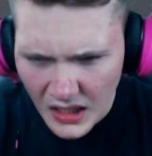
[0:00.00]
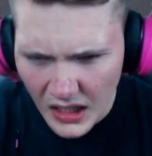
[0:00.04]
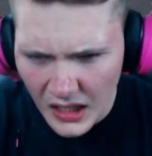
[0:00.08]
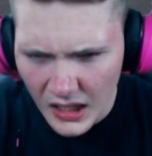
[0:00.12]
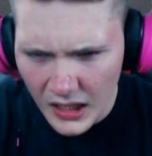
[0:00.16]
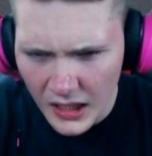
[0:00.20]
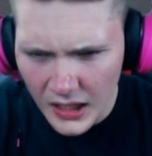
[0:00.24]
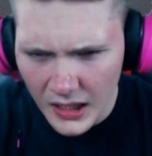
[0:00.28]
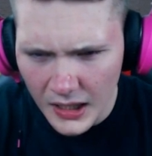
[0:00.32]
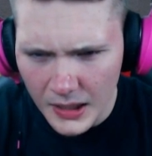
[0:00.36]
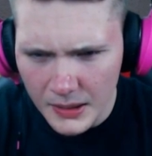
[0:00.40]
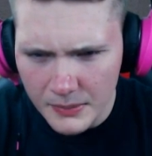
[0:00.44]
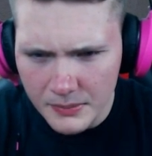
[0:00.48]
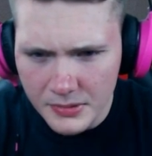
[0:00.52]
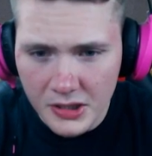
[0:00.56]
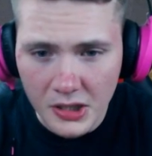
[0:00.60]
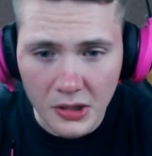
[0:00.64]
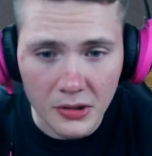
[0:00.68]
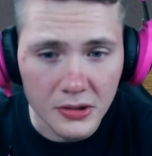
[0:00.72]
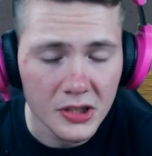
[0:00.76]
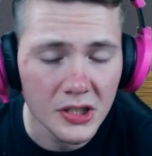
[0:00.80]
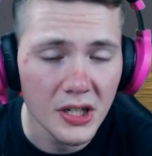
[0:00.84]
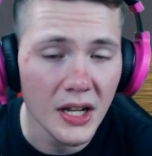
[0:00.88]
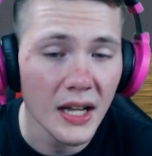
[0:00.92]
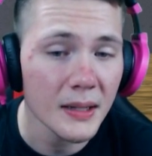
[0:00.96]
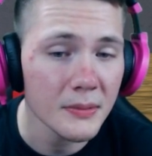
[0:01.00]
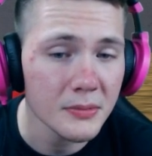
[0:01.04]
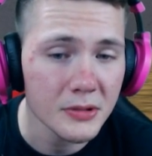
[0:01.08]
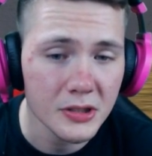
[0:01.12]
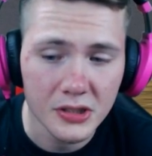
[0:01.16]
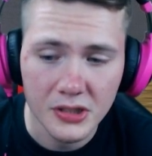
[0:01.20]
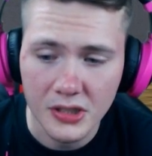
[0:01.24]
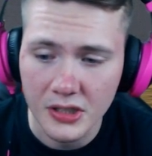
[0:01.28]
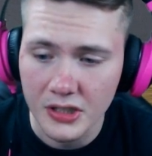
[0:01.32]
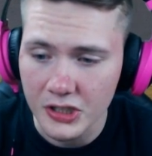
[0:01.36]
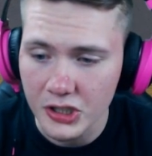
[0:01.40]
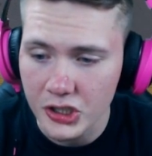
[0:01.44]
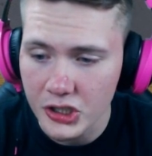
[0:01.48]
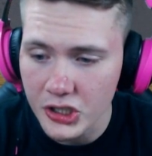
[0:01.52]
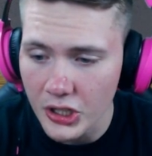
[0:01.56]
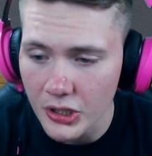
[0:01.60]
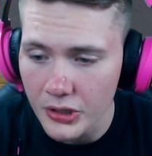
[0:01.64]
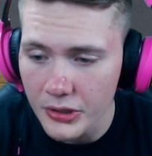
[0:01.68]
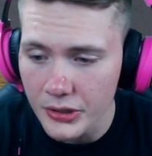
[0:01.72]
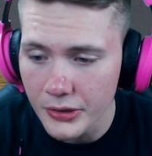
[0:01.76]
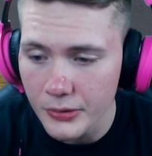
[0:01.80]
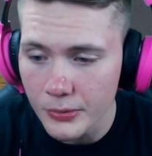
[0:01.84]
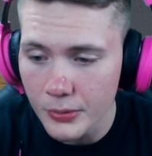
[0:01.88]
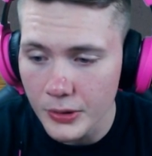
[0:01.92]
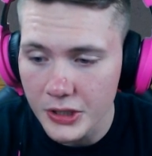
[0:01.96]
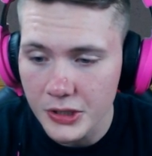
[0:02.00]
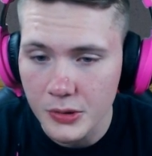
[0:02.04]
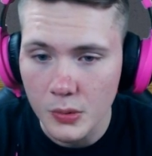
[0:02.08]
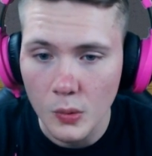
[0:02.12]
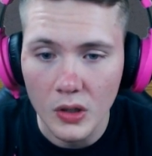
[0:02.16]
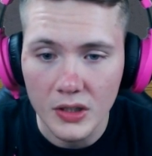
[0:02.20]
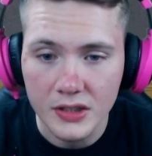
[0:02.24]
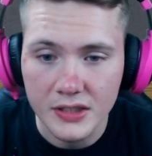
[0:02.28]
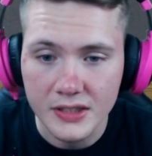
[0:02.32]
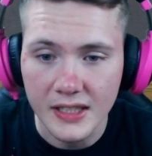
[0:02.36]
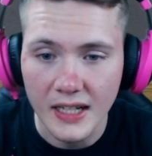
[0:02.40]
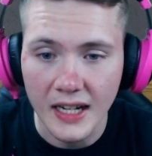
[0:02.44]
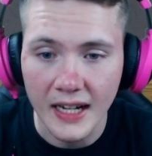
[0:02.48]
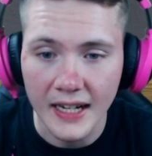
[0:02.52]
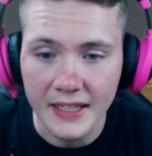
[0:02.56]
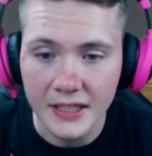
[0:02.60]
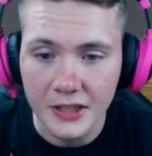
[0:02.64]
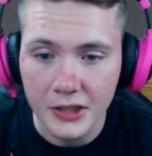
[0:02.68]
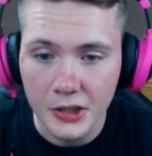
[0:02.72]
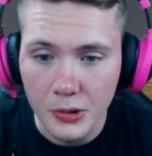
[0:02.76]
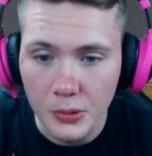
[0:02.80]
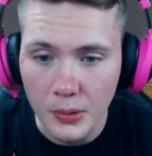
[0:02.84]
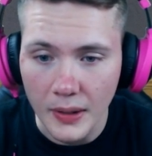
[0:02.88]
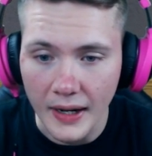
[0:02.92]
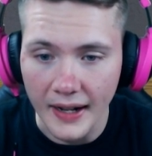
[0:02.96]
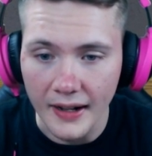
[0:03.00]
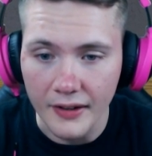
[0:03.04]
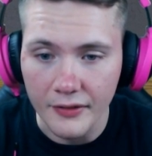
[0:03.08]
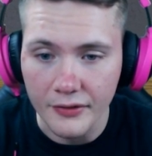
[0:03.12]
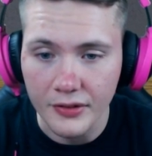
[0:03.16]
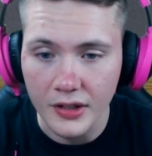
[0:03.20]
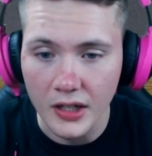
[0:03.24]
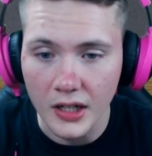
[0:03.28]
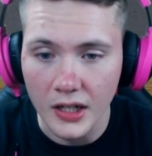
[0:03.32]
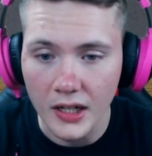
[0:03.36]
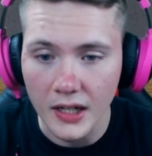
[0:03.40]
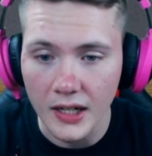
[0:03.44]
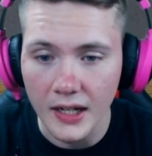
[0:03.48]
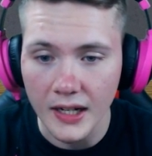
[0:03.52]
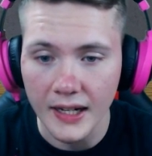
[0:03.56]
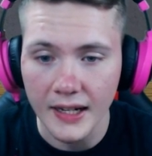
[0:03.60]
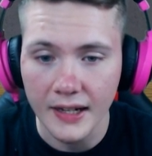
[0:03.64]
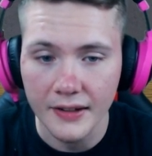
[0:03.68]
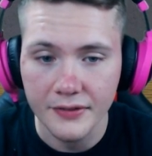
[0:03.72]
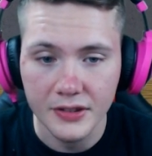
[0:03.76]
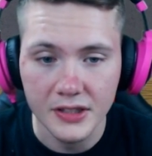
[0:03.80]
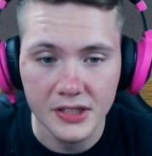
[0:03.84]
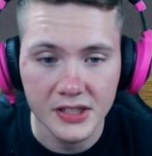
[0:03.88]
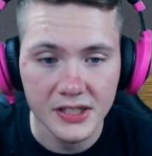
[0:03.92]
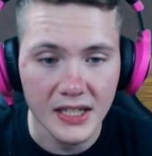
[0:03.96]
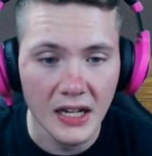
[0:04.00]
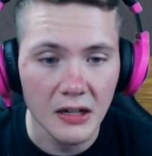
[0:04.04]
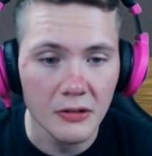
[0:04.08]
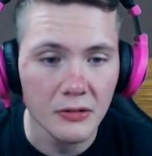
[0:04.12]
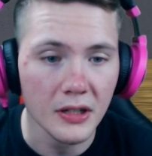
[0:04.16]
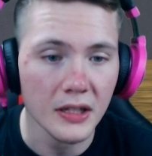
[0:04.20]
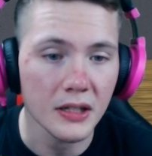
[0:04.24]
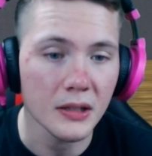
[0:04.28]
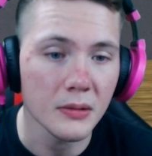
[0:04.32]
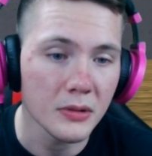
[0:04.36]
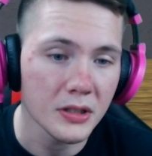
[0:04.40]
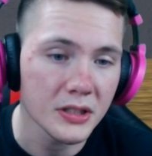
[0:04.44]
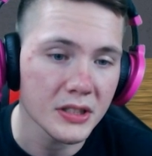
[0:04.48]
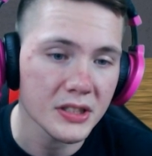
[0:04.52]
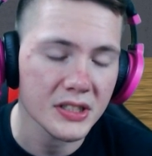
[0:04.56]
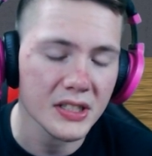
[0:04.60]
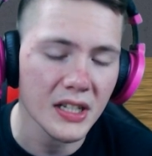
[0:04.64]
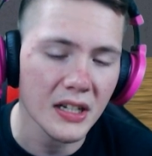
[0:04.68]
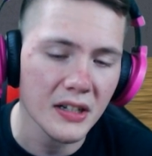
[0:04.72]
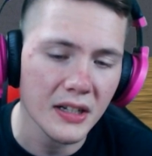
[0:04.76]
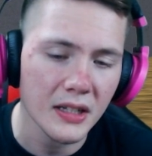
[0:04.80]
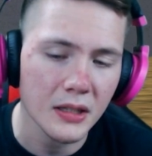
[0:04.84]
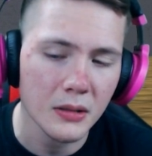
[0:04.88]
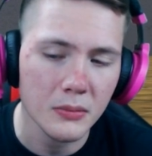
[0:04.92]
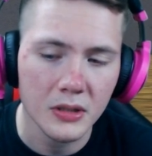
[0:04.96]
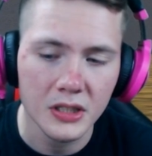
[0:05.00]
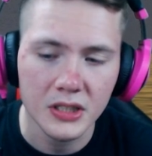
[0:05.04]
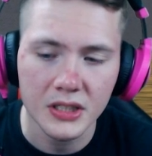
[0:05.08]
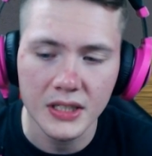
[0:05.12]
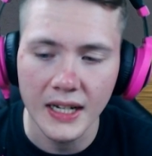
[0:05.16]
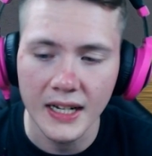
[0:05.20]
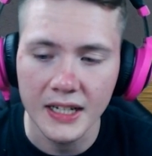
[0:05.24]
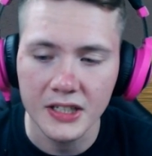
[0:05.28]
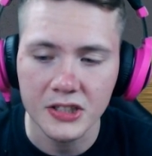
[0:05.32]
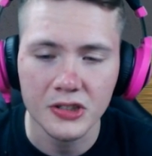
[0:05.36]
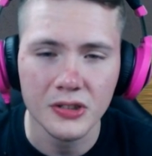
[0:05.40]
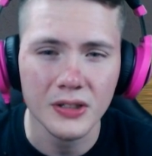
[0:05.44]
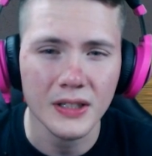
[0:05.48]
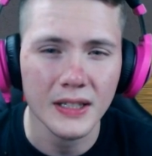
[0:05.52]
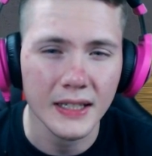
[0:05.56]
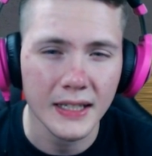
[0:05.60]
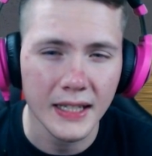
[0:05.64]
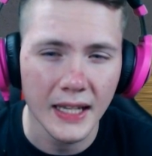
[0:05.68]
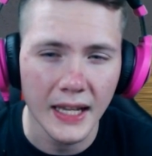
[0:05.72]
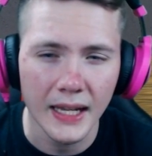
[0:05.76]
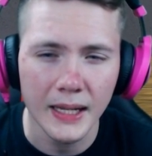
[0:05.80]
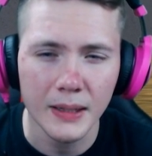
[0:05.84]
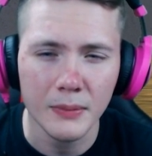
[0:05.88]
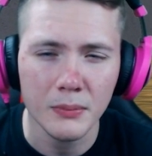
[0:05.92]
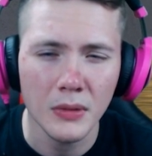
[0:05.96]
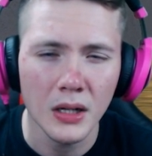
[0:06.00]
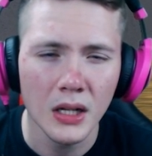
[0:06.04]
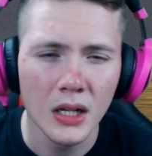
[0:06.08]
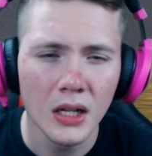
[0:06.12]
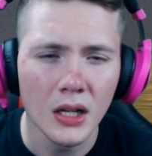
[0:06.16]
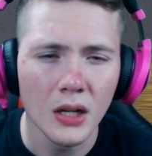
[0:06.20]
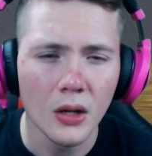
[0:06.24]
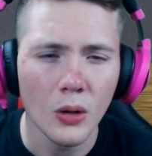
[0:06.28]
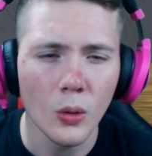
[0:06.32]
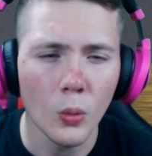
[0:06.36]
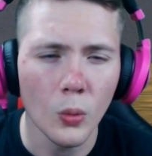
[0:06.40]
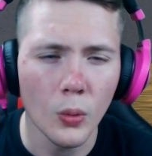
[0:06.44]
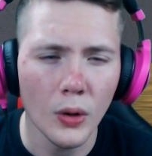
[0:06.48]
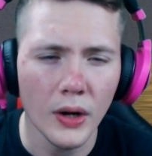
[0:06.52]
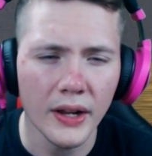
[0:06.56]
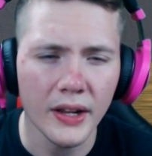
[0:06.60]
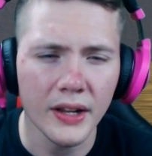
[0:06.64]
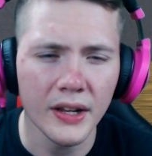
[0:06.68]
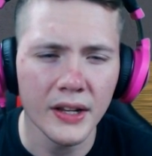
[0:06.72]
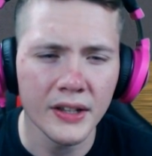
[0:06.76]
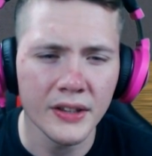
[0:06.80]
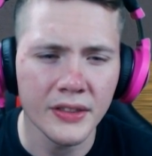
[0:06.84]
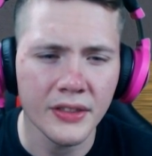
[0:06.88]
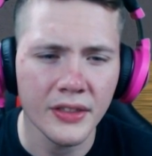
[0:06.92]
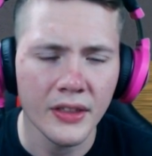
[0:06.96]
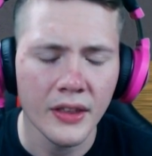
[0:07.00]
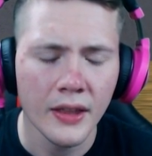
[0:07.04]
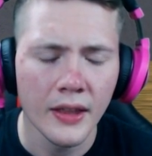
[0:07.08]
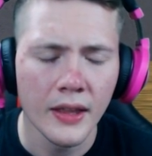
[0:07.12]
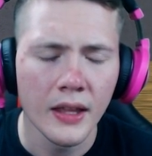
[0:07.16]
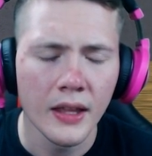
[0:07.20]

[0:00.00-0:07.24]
So I'm just gonna show you which ones I do have. I have the sound element. The sound element actually came with